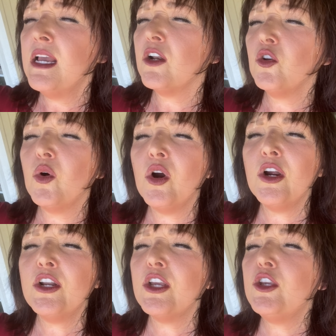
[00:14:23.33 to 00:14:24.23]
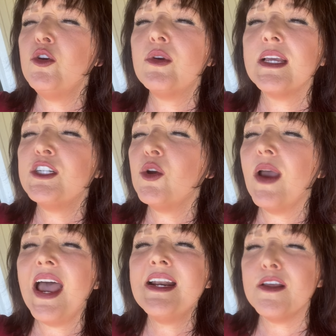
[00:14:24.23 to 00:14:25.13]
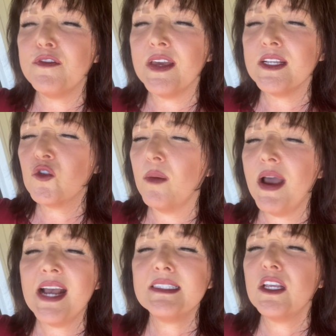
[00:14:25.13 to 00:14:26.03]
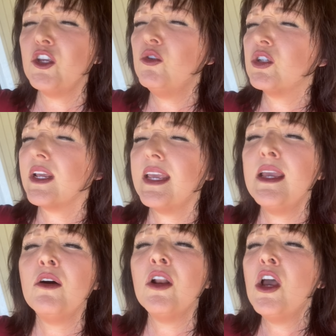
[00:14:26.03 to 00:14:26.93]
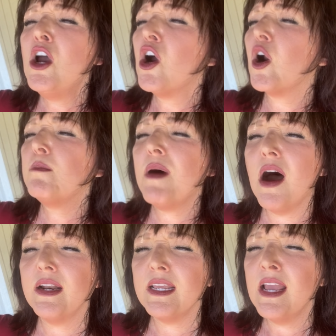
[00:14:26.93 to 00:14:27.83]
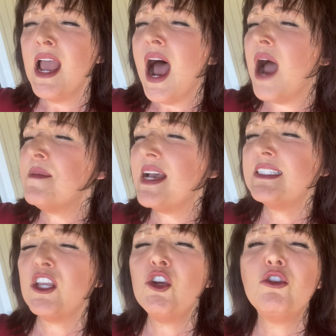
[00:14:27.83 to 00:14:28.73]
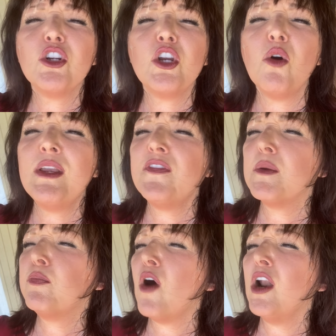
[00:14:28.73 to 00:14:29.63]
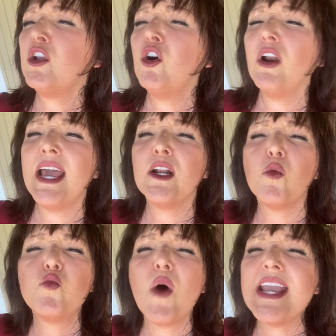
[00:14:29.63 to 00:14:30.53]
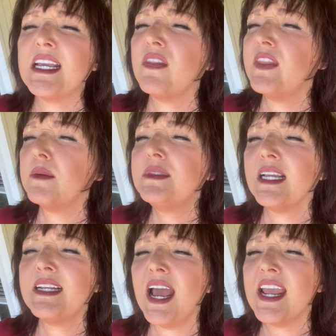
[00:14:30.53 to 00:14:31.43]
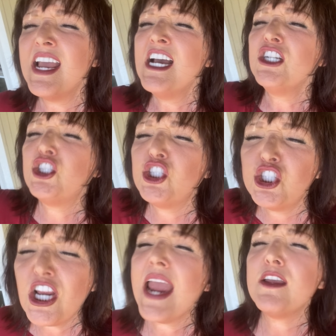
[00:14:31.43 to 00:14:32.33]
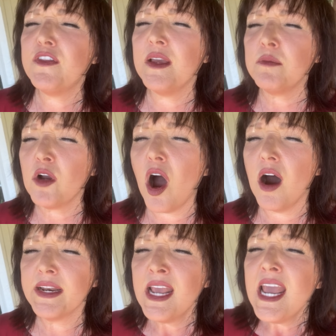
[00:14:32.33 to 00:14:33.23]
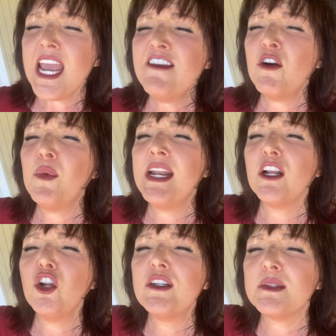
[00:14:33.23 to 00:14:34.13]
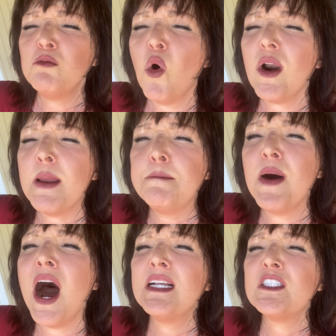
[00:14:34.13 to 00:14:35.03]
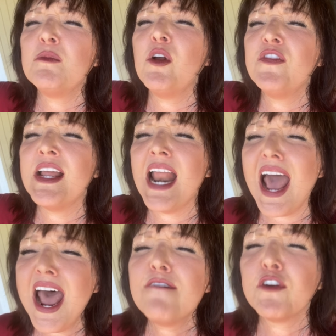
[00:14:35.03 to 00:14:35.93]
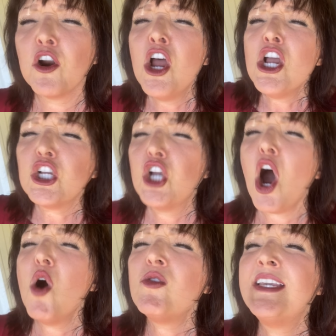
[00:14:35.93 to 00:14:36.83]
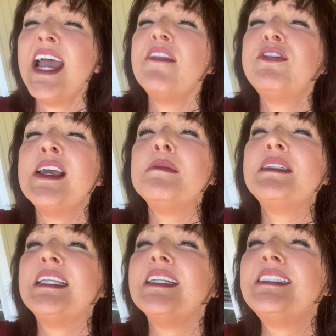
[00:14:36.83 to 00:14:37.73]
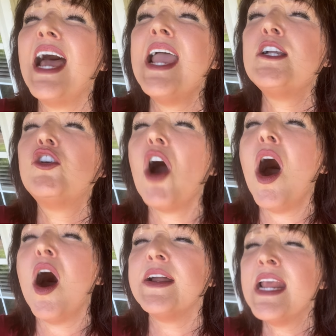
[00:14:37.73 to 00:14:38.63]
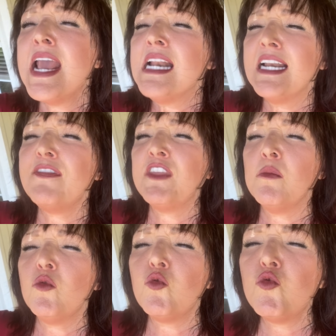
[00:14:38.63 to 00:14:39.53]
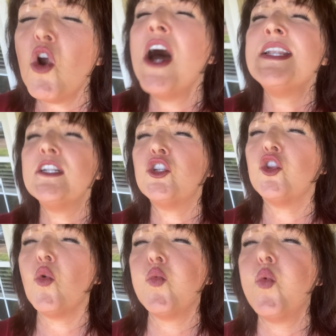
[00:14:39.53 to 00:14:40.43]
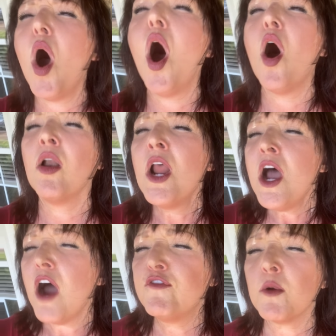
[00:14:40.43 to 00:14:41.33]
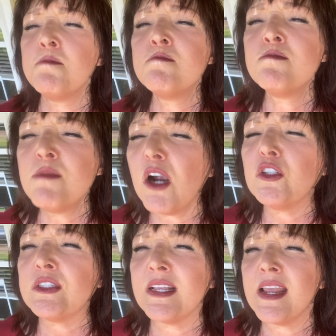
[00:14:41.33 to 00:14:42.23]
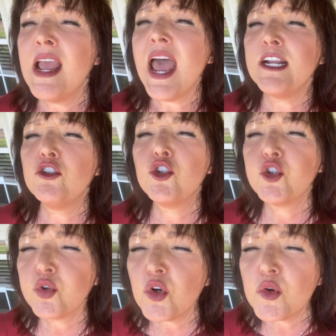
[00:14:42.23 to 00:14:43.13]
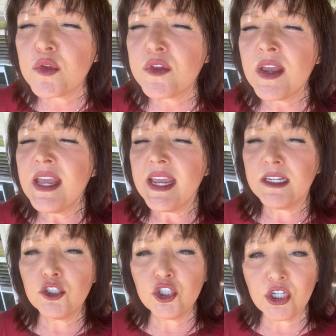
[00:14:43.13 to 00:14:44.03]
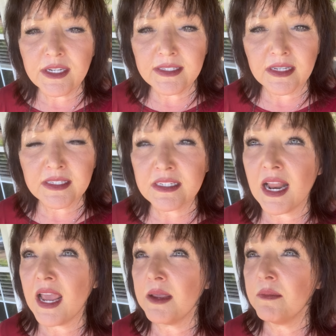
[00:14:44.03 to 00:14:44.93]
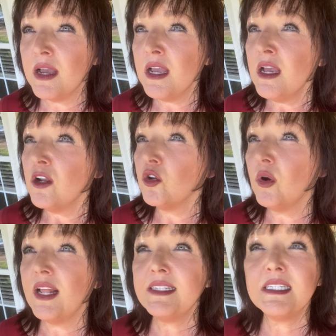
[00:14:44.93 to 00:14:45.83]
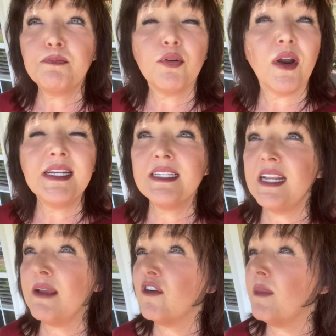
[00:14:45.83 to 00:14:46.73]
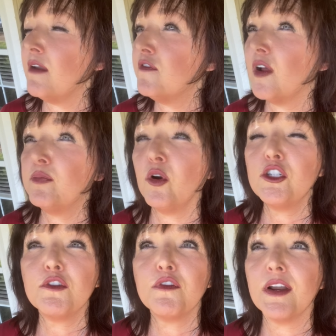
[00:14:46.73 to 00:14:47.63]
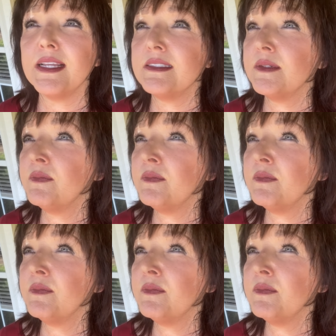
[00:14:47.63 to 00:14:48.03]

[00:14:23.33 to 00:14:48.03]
Lord, you can do anything. So I'm asking you to heal her body. I'm asking you to go get the prodigal and awaken them today. Shake them, God. Even when it looks more impossible than ever, go get them today, God. Let them run into the wall of your mercy and truth in Jesus' name. Lord, I pray today for my front porch friend.